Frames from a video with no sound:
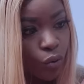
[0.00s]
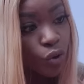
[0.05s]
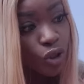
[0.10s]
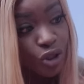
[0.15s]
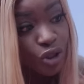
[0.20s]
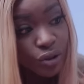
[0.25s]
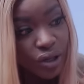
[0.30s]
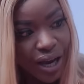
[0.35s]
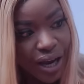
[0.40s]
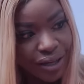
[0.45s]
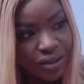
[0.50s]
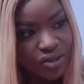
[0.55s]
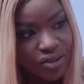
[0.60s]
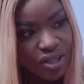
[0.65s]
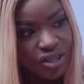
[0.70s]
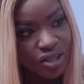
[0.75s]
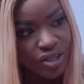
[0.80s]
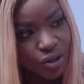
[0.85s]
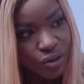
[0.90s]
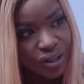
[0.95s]
Would you like
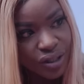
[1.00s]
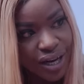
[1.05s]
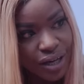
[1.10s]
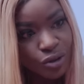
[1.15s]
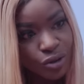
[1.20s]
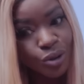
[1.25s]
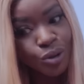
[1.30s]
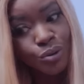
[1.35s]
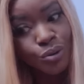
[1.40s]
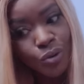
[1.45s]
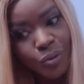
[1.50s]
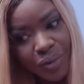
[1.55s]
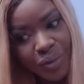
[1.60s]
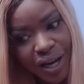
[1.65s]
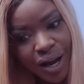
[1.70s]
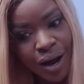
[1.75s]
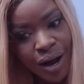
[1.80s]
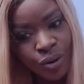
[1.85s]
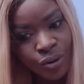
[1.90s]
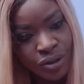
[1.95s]
to see your dad throw
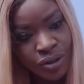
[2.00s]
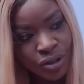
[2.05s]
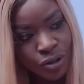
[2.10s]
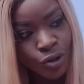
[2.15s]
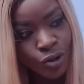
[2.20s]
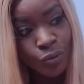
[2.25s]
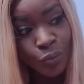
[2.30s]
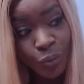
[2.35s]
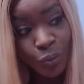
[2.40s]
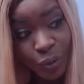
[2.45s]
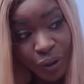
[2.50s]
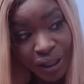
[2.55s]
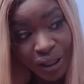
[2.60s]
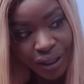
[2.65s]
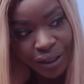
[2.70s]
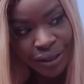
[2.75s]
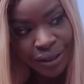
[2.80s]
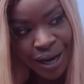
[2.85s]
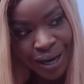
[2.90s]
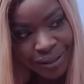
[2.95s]
me out to
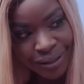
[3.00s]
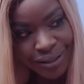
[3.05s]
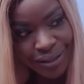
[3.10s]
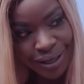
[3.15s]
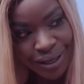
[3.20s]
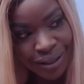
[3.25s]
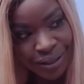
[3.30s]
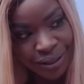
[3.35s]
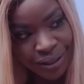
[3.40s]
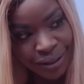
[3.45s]
bring in Auntie